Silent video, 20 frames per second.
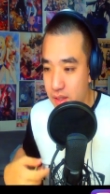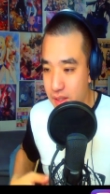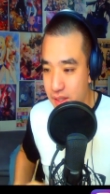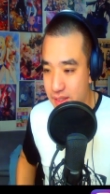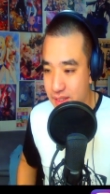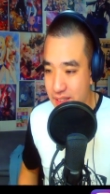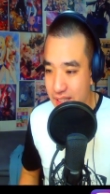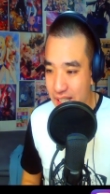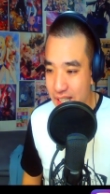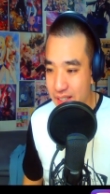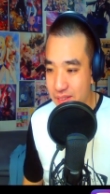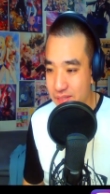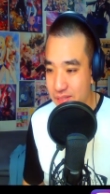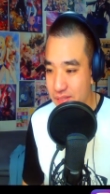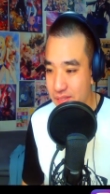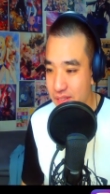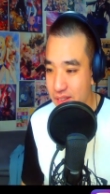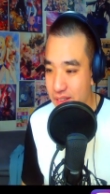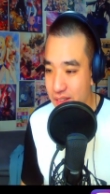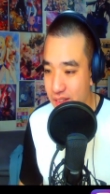His
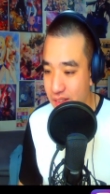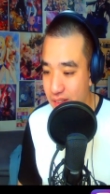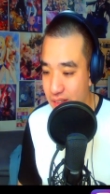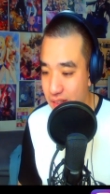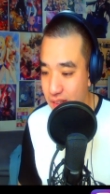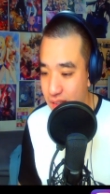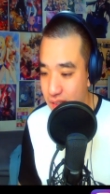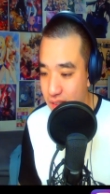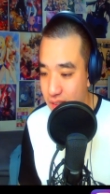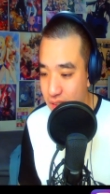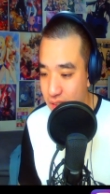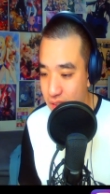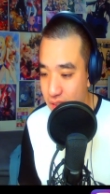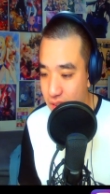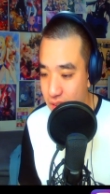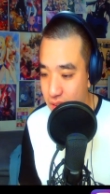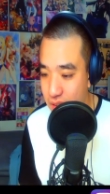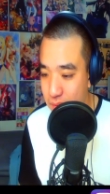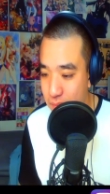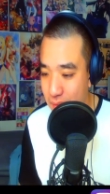name?
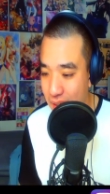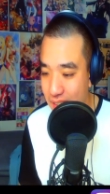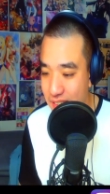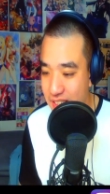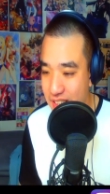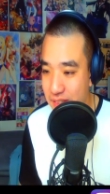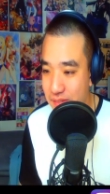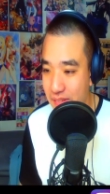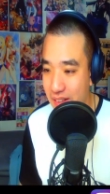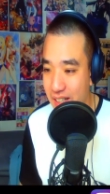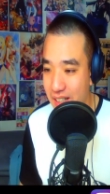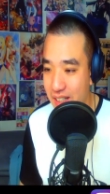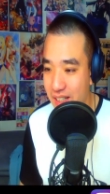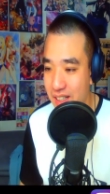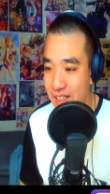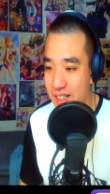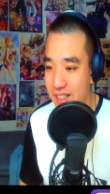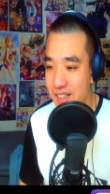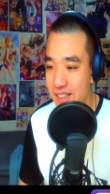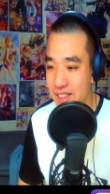Majima,
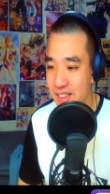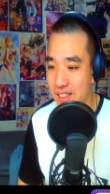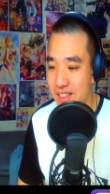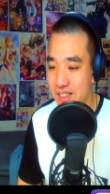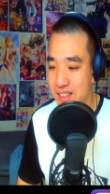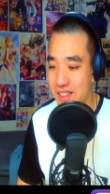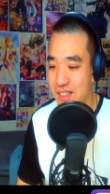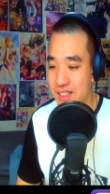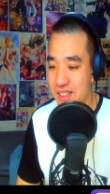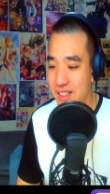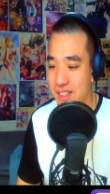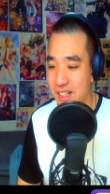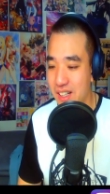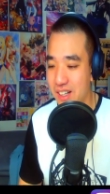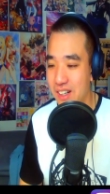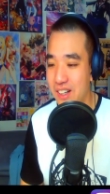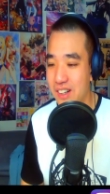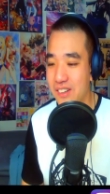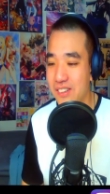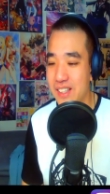huh?
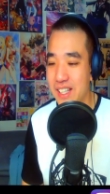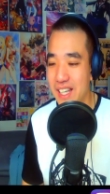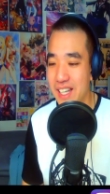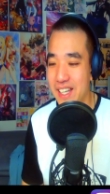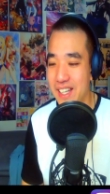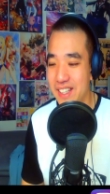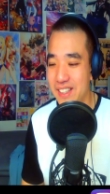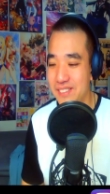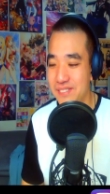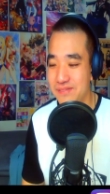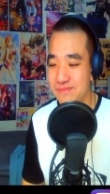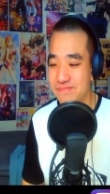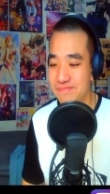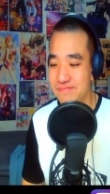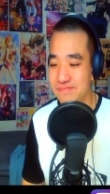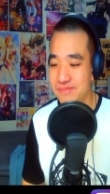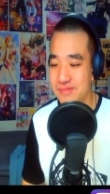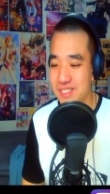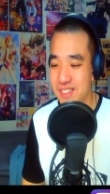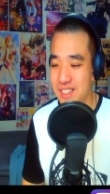Okay.
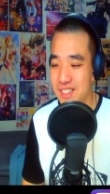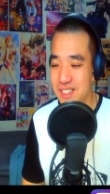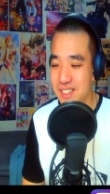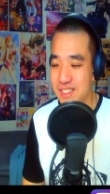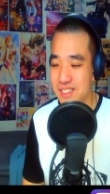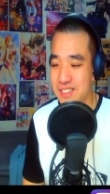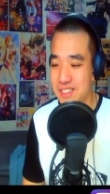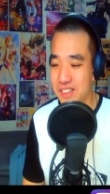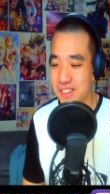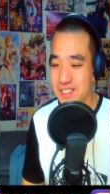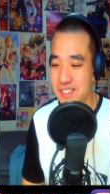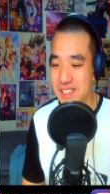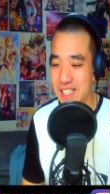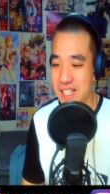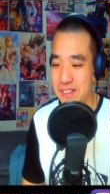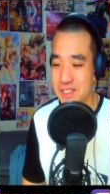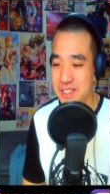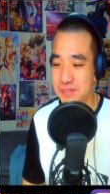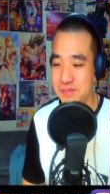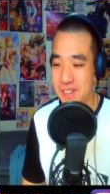So his
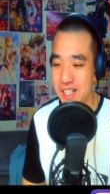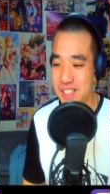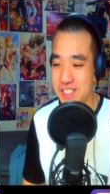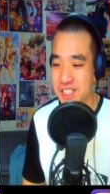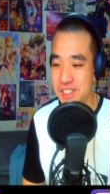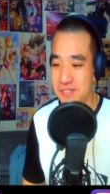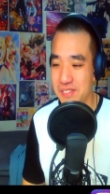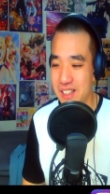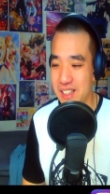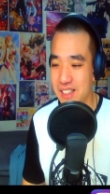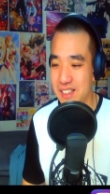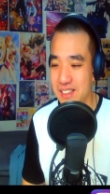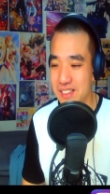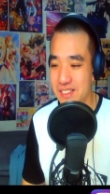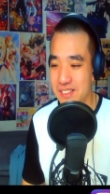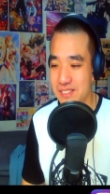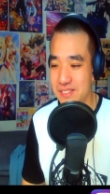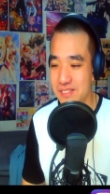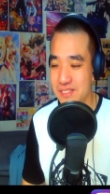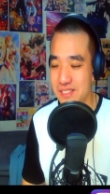name is Majima.
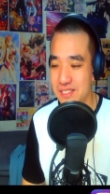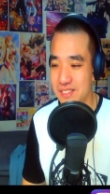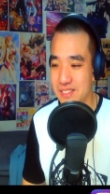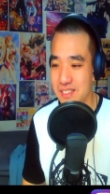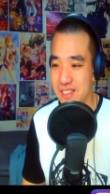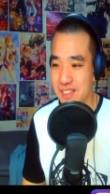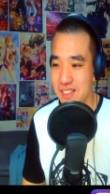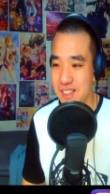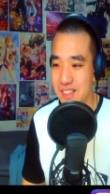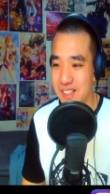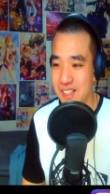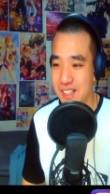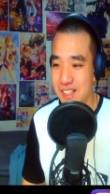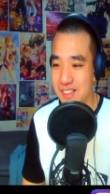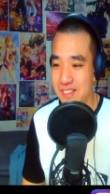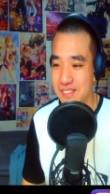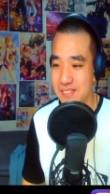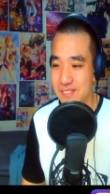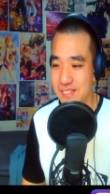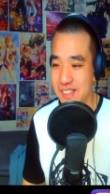
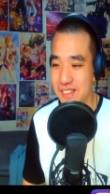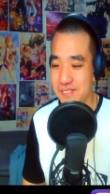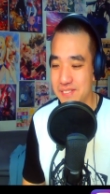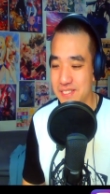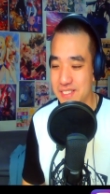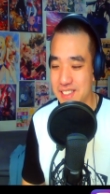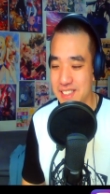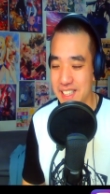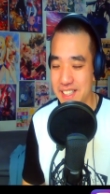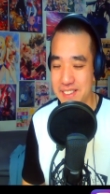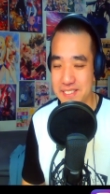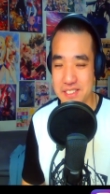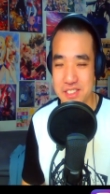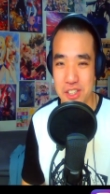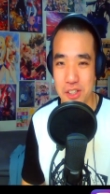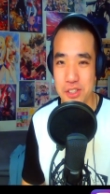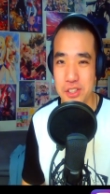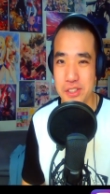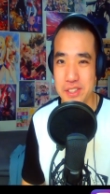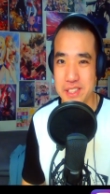Well, see,
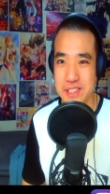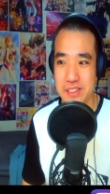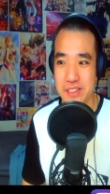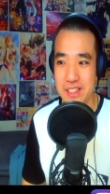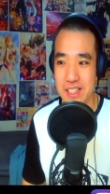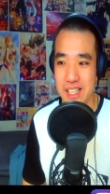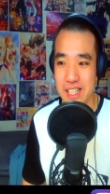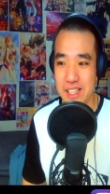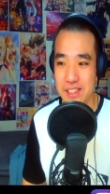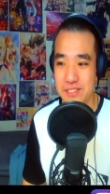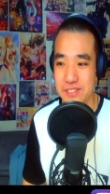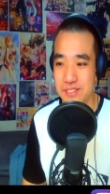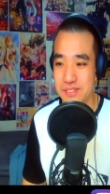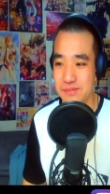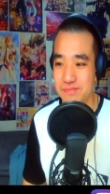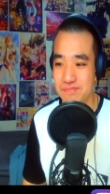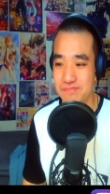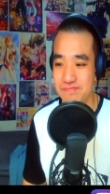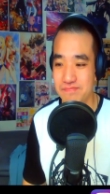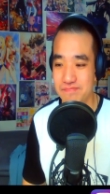told you he's still alive.
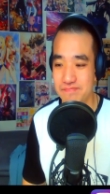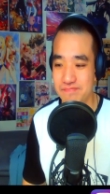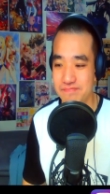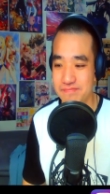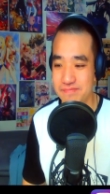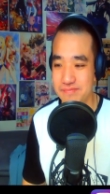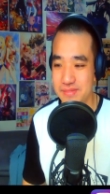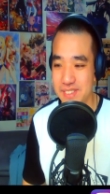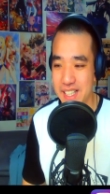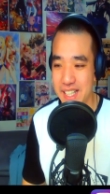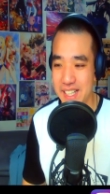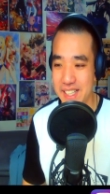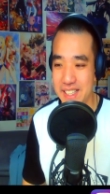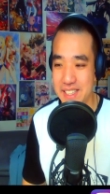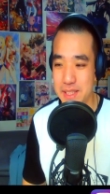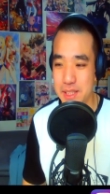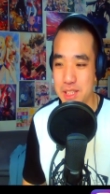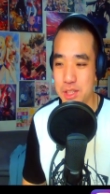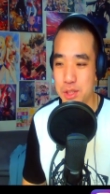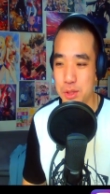And
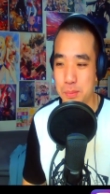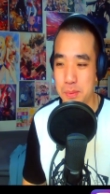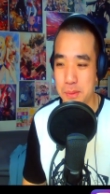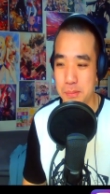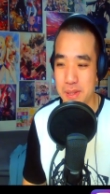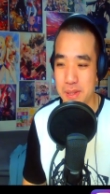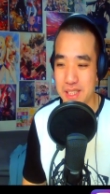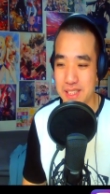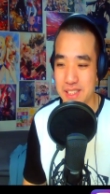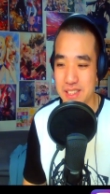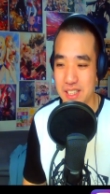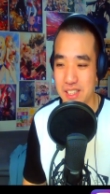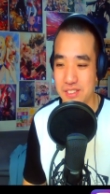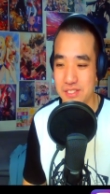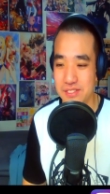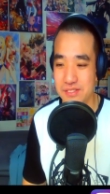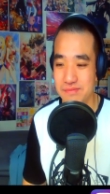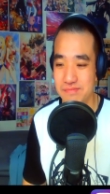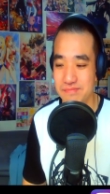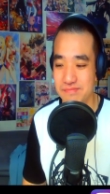he's super pissed
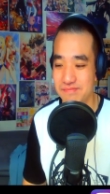off.